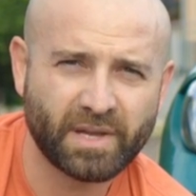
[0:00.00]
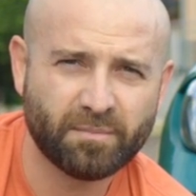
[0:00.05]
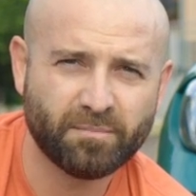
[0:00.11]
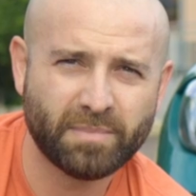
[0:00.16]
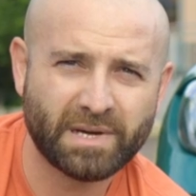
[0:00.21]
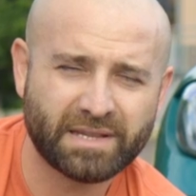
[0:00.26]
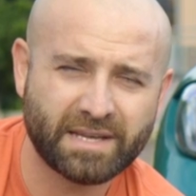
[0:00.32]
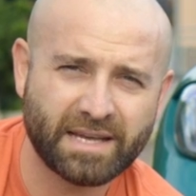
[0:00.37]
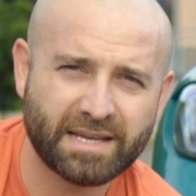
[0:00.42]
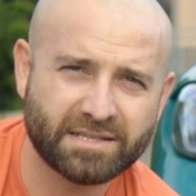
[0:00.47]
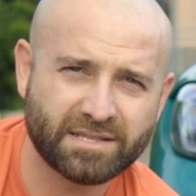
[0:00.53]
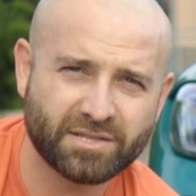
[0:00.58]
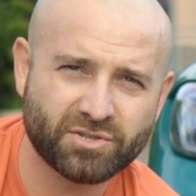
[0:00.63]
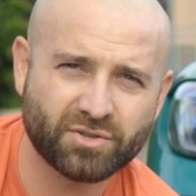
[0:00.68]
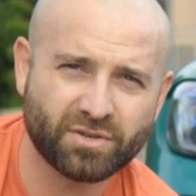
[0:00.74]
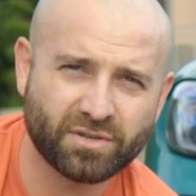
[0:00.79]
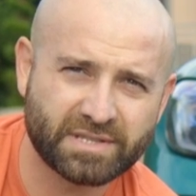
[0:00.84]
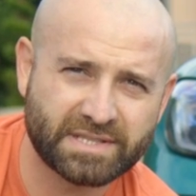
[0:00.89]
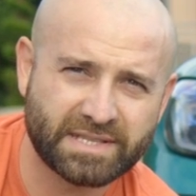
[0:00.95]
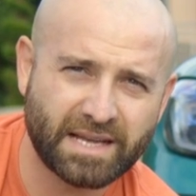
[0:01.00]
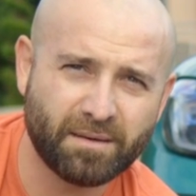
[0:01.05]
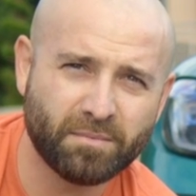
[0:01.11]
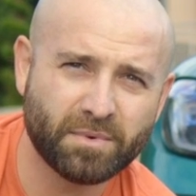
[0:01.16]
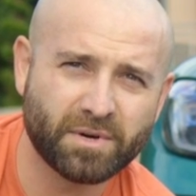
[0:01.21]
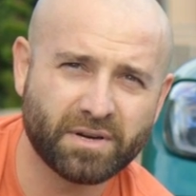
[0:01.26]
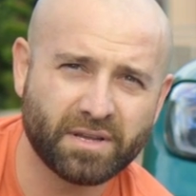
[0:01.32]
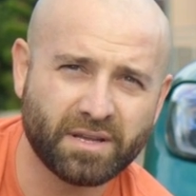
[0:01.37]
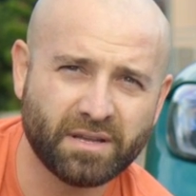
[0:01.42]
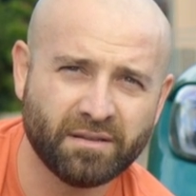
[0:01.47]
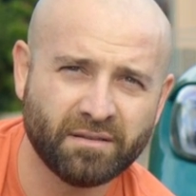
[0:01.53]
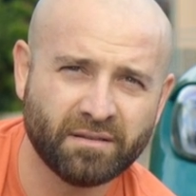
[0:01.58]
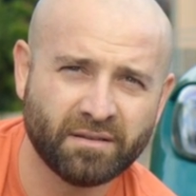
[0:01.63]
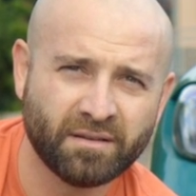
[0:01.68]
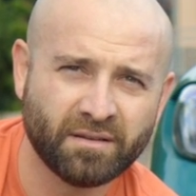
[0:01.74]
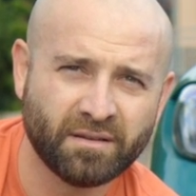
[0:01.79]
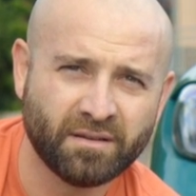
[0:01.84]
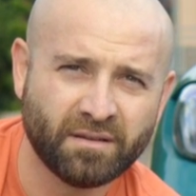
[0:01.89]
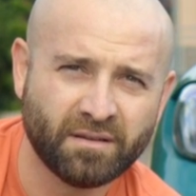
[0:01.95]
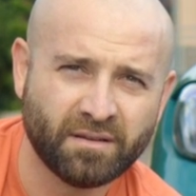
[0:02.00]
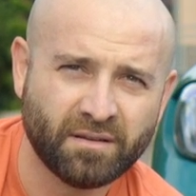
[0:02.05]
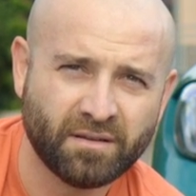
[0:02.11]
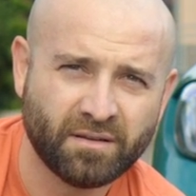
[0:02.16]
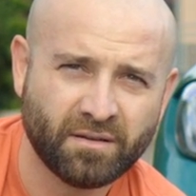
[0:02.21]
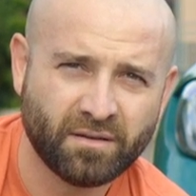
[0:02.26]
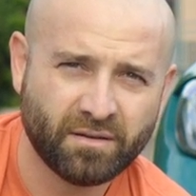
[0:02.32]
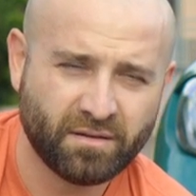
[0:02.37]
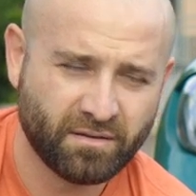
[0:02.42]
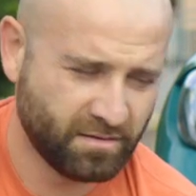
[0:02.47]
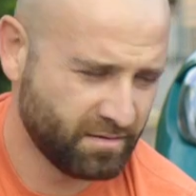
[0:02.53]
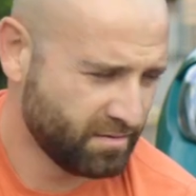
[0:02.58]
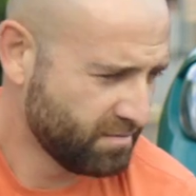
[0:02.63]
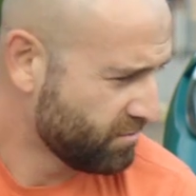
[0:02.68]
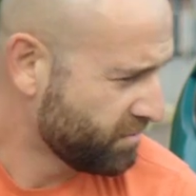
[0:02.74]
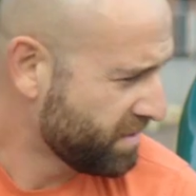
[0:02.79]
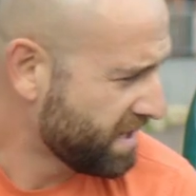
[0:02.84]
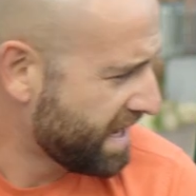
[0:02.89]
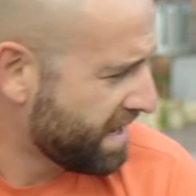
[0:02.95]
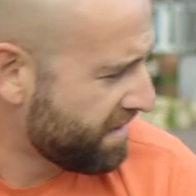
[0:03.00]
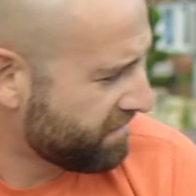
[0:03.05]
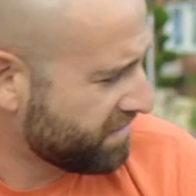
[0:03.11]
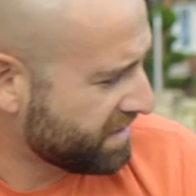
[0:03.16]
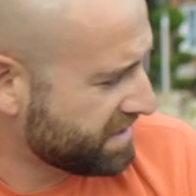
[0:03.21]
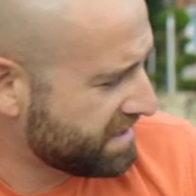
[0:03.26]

but as a short summary, we have a